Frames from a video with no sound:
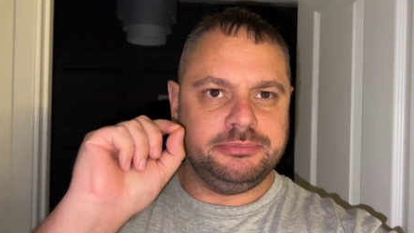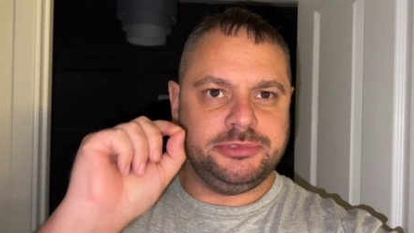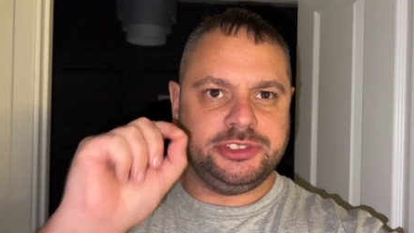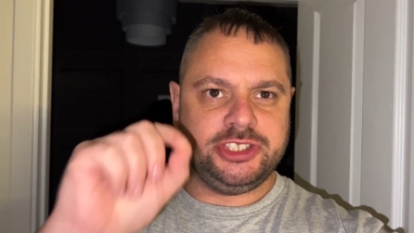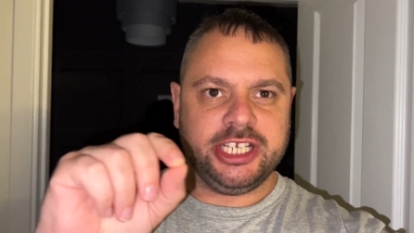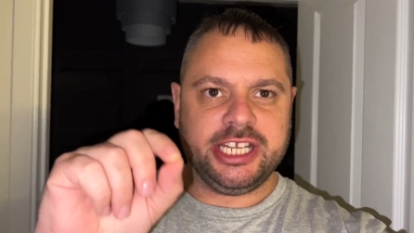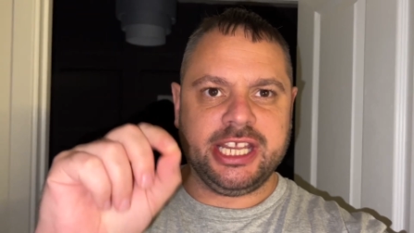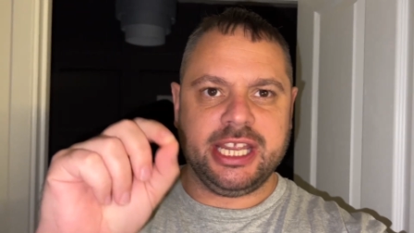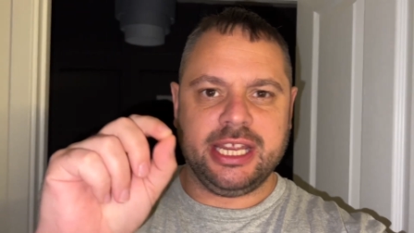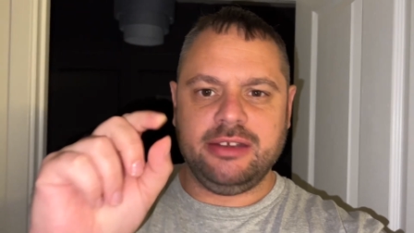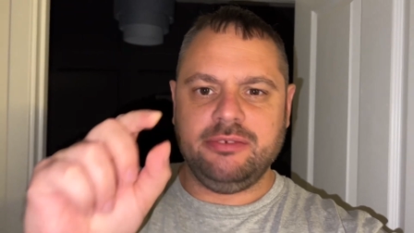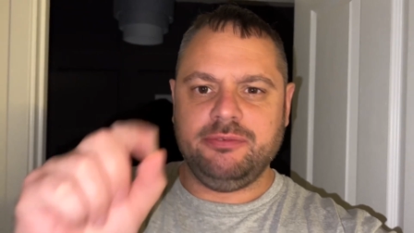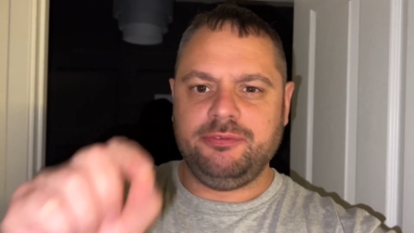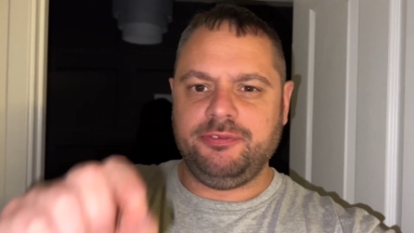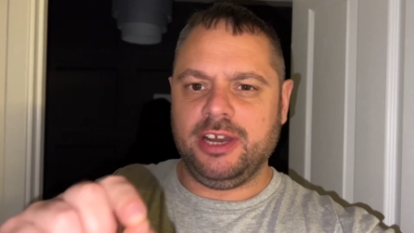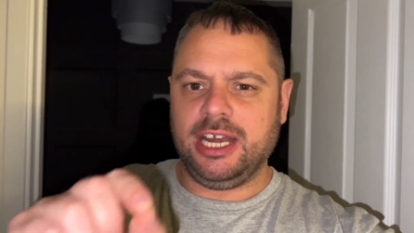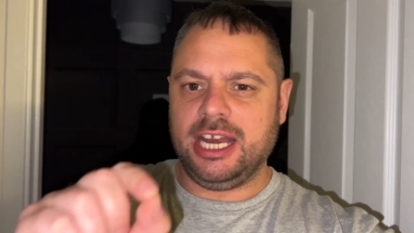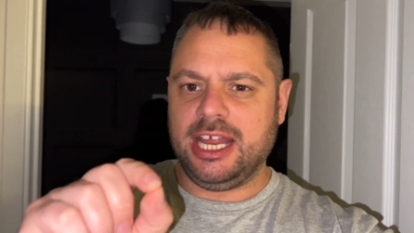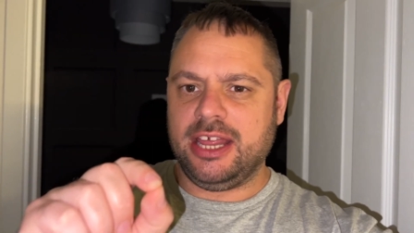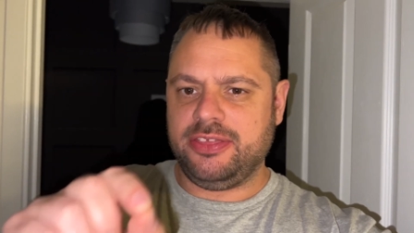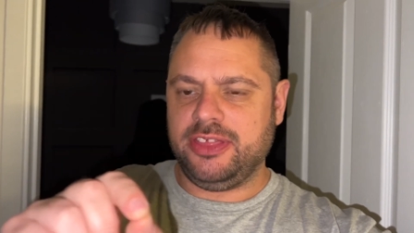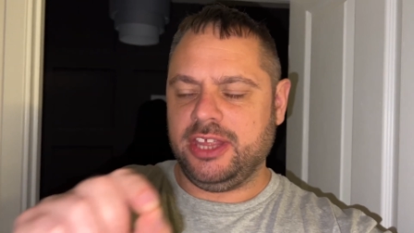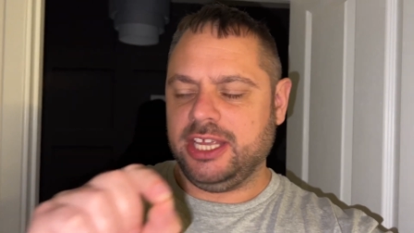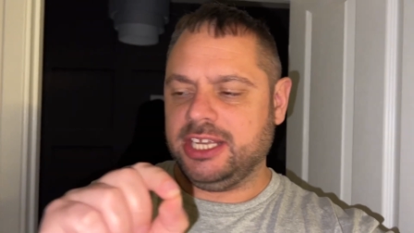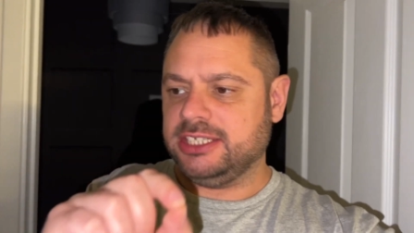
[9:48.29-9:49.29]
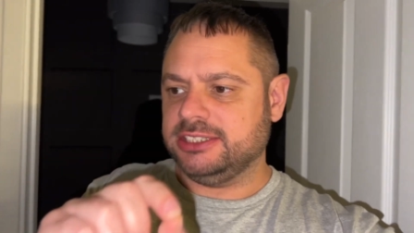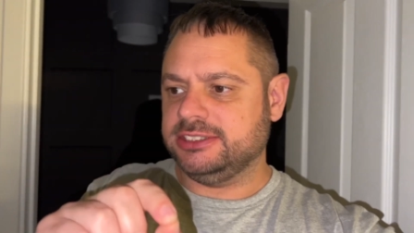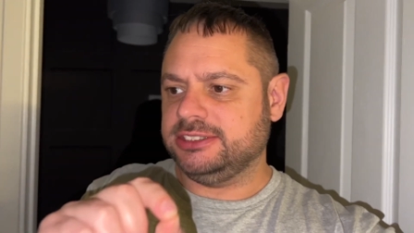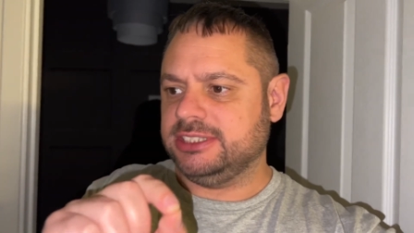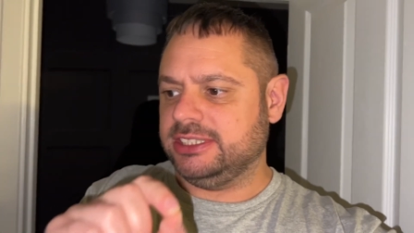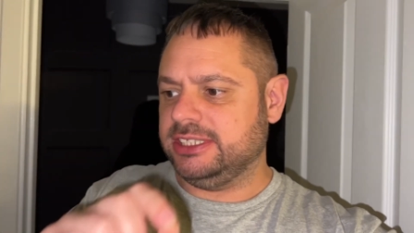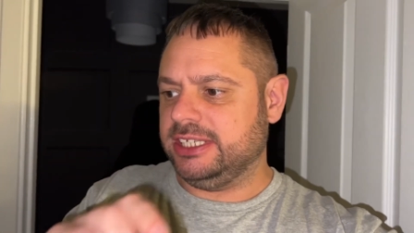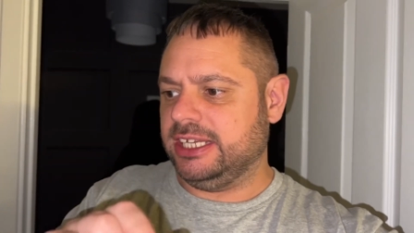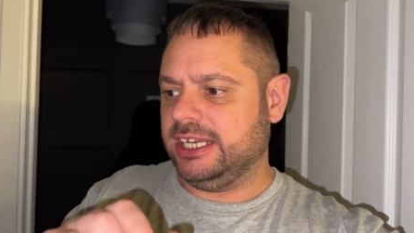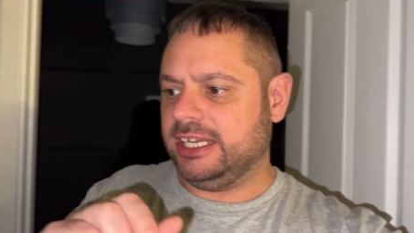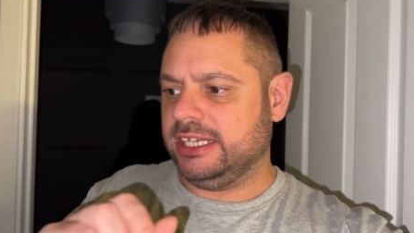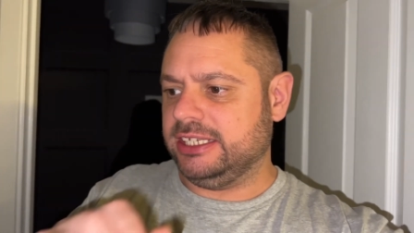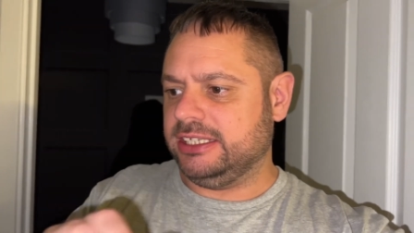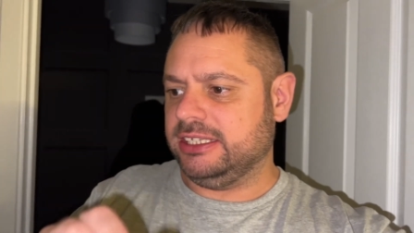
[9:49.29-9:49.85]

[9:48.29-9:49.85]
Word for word: chicken fillet things in there.